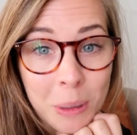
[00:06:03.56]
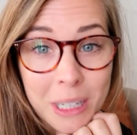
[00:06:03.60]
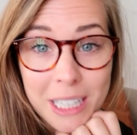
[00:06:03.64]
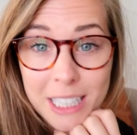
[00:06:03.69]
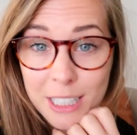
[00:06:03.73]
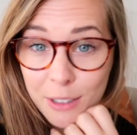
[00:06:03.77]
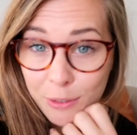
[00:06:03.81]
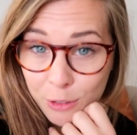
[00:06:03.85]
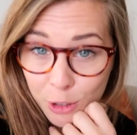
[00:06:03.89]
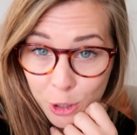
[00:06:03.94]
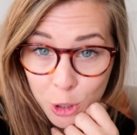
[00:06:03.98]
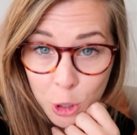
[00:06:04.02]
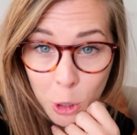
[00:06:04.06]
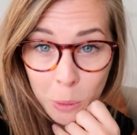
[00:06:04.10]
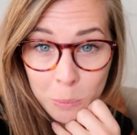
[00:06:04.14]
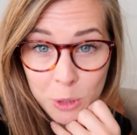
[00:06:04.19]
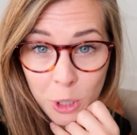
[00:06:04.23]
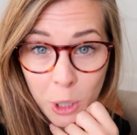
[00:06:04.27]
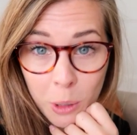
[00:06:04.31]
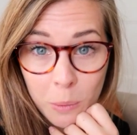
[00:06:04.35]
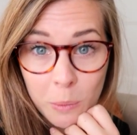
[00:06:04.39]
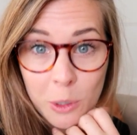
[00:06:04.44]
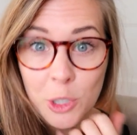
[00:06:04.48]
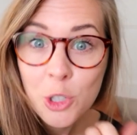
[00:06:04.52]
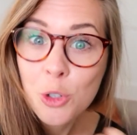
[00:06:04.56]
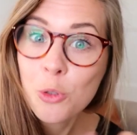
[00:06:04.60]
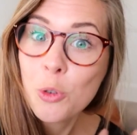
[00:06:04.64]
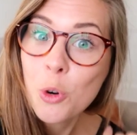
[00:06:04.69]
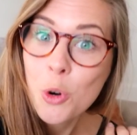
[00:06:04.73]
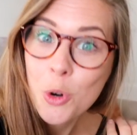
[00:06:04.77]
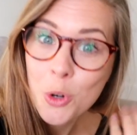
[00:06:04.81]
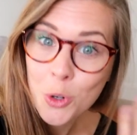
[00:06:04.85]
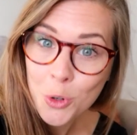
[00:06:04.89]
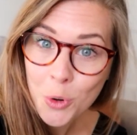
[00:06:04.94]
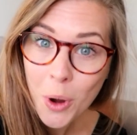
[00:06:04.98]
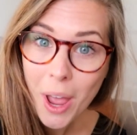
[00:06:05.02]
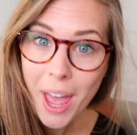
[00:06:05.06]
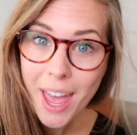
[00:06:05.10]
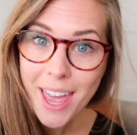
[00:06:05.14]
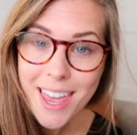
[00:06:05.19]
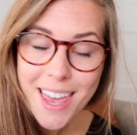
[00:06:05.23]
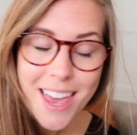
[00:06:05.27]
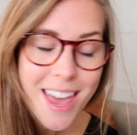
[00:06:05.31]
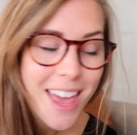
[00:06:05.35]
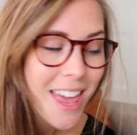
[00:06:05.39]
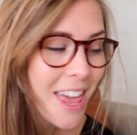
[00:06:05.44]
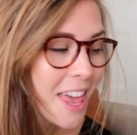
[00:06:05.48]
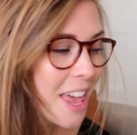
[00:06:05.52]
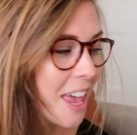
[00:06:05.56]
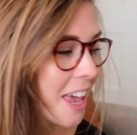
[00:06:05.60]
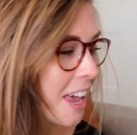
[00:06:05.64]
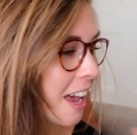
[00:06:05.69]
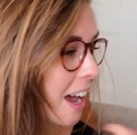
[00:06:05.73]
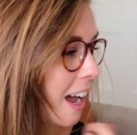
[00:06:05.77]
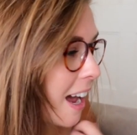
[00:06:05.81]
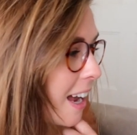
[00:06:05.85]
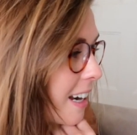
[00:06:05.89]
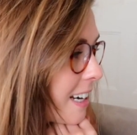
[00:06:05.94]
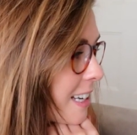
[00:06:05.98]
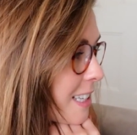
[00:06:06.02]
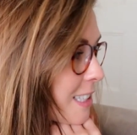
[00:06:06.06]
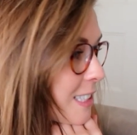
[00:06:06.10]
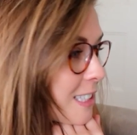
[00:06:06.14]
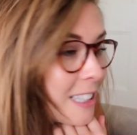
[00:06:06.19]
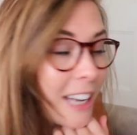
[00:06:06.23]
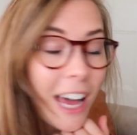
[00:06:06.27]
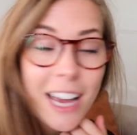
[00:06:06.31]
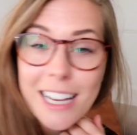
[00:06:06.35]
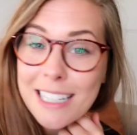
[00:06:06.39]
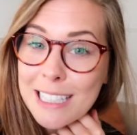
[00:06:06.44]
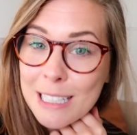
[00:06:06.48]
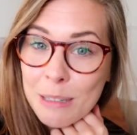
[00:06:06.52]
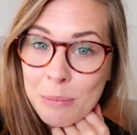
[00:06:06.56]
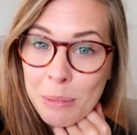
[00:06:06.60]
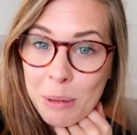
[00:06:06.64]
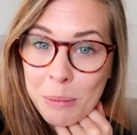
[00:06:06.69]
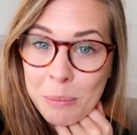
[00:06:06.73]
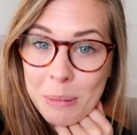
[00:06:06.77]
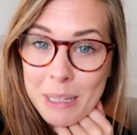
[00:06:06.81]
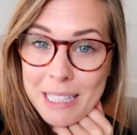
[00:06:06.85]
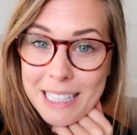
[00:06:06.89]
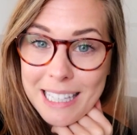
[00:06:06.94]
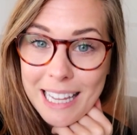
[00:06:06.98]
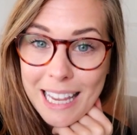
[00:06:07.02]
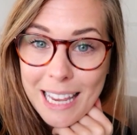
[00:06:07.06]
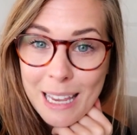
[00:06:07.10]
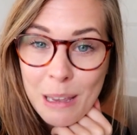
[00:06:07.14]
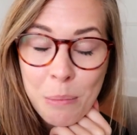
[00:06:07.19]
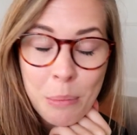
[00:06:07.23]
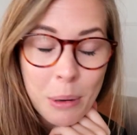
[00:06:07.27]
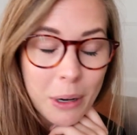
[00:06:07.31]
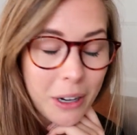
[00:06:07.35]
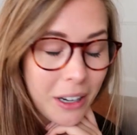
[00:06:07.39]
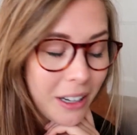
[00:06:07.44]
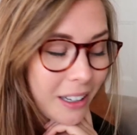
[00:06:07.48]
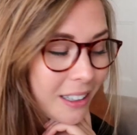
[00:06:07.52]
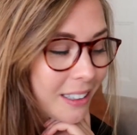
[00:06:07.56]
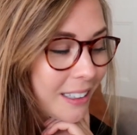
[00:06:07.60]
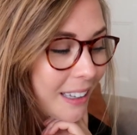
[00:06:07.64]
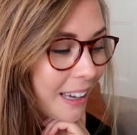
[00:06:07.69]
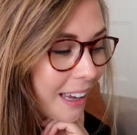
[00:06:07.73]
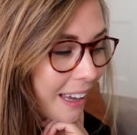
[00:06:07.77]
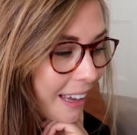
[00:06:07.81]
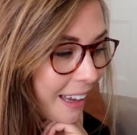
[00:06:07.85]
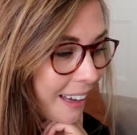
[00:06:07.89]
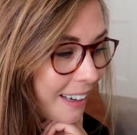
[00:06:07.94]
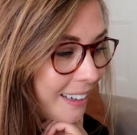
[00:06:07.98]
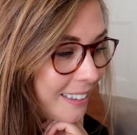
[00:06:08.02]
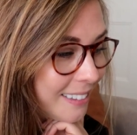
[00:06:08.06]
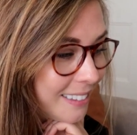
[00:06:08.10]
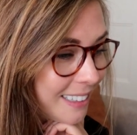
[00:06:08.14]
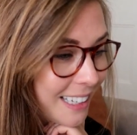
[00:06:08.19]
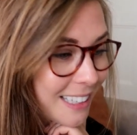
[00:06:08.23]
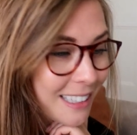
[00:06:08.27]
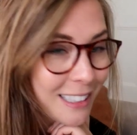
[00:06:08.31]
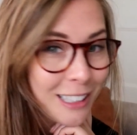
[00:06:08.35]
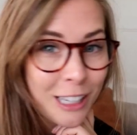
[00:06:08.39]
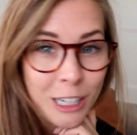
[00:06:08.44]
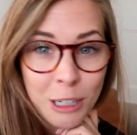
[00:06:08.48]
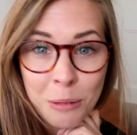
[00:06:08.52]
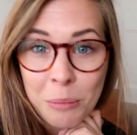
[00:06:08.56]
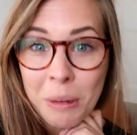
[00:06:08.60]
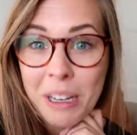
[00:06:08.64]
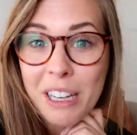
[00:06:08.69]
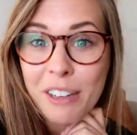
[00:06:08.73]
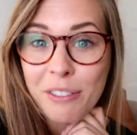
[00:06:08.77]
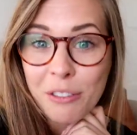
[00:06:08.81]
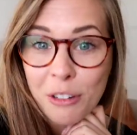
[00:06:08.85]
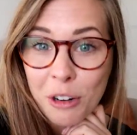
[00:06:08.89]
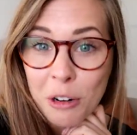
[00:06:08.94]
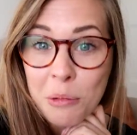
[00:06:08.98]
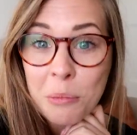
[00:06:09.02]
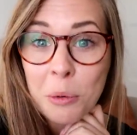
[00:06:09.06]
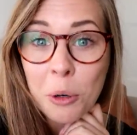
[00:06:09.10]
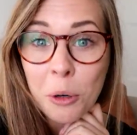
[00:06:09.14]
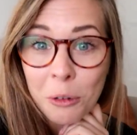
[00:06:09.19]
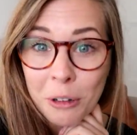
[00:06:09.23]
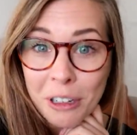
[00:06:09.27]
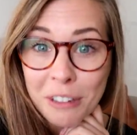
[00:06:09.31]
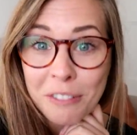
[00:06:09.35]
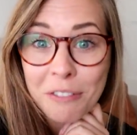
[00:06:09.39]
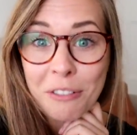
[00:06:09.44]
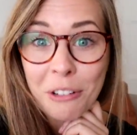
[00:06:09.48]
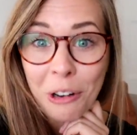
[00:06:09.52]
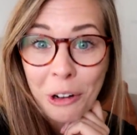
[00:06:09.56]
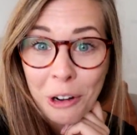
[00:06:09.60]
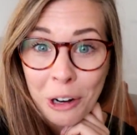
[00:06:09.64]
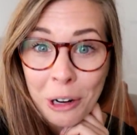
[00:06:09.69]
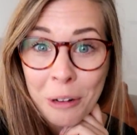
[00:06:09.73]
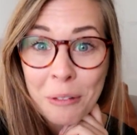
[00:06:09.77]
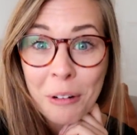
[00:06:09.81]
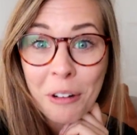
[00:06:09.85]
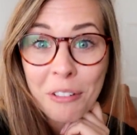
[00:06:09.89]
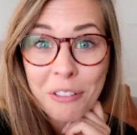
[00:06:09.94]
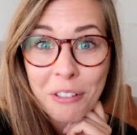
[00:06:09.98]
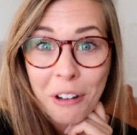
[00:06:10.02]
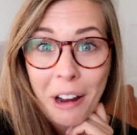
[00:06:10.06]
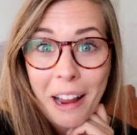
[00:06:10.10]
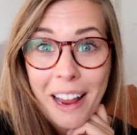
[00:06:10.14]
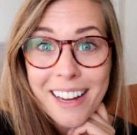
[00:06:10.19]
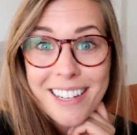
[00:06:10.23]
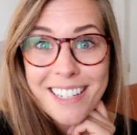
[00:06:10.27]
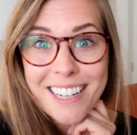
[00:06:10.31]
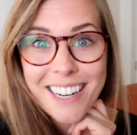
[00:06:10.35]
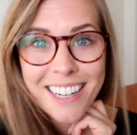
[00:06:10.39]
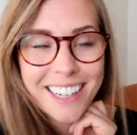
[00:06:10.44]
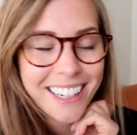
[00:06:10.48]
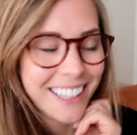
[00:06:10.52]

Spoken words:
many different jobs on, which are all great, and it's nice to be busy, but yeah, it's going to make for a boring vlog, I'm afraid.